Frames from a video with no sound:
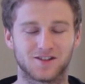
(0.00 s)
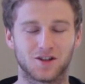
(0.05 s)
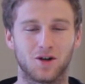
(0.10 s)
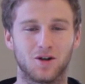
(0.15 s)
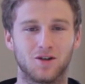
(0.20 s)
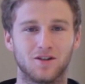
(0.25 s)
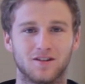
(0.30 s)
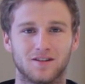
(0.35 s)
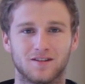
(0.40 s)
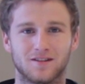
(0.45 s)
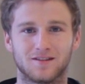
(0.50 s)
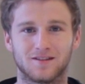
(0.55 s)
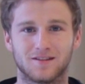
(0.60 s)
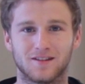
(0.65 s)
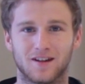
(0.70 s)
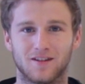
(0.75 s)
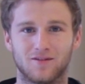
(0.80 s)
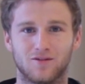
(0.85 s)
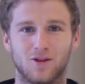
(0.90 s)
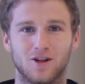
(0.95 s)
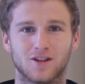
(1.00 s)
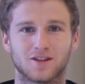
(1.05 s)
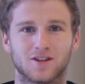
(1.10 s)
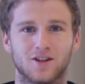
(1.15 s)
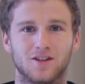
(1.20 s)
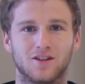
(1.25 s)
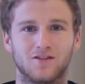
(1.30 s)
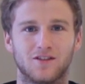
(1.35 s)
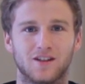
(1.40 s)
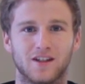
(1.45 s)
So, I've watched
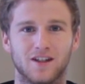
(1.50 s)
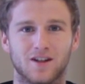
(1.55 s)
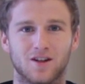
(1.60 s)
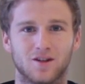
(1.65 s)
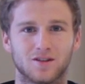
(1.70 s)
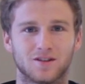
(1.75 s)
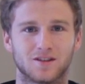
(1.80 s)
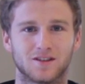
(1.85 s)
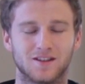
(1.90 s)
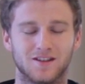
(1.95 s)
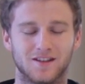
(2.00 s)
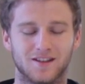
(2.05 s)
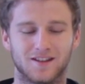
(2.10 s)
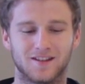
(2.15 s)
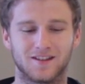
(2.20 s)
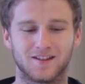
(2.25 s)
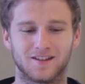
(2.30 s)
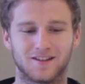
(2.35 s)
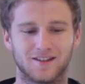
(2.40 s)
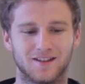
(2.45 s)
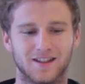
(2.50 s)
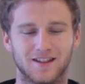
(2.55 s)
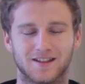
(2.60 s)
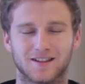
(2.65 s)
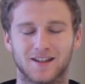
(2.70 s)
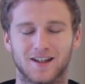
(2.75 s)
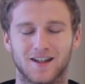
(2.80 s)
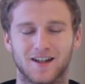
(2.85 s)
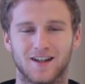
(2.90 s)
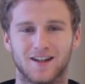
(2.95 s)
all the videos and
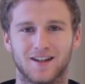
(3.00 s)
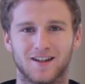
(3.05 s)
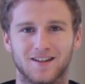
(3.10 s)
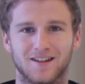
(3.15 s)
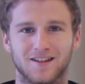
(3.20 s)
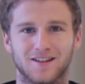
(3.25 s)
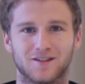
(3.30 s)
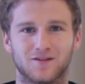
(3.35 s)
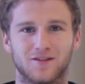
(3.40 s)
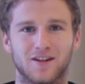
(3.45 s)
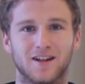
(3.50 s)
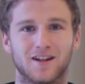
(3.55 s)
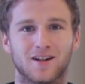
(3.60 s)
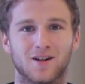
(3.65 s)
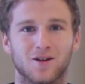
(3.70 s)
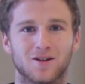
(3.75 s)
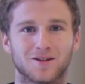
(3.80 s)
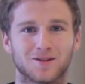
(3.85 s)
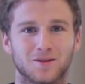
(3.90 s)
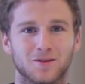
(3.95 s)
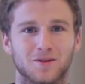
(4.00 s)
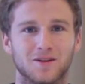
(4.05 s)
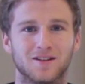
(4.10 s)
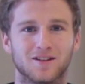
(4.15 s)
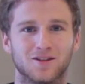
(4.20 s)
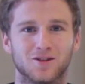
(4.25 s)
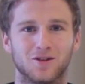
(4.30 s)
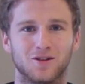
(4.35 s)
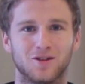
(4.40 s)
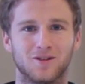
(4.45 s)
it's uh, it's very close between
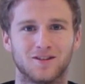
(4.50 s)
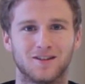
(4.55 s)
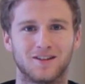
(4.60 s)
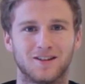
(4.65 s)
two.